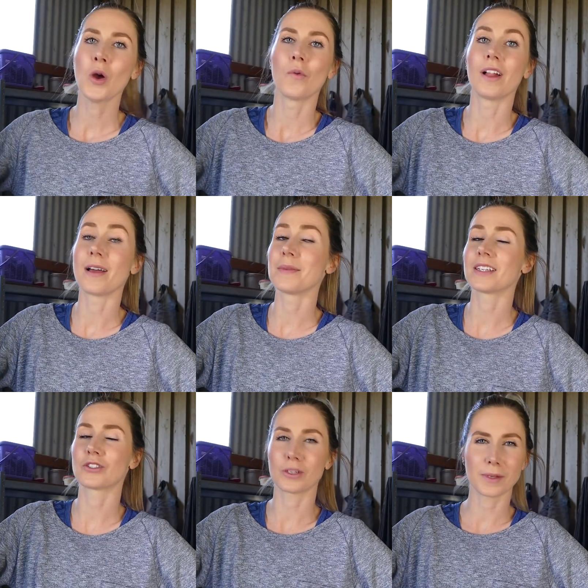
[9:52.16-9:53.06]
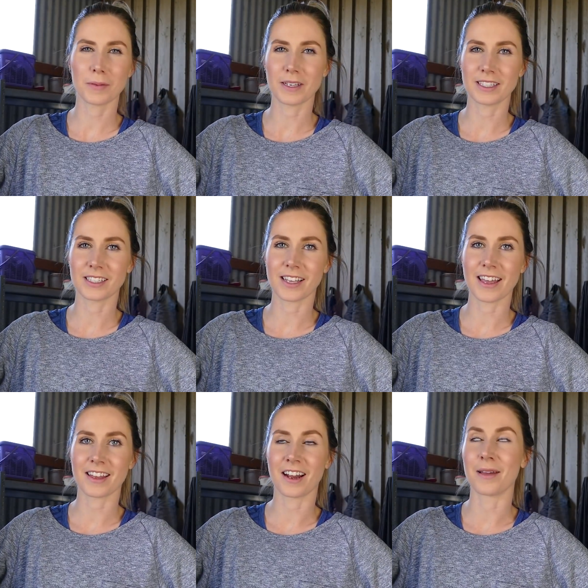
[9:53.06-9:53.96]
I'm extremely pleased to say
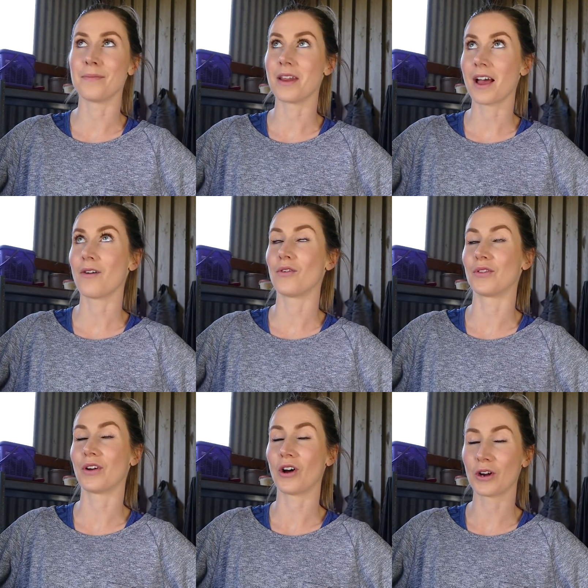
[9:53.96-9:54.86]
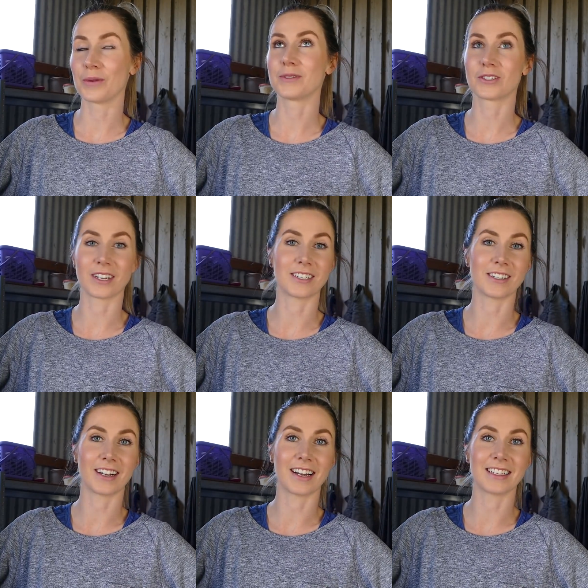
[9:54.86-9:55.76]
that I am now on the home stretch, you guys.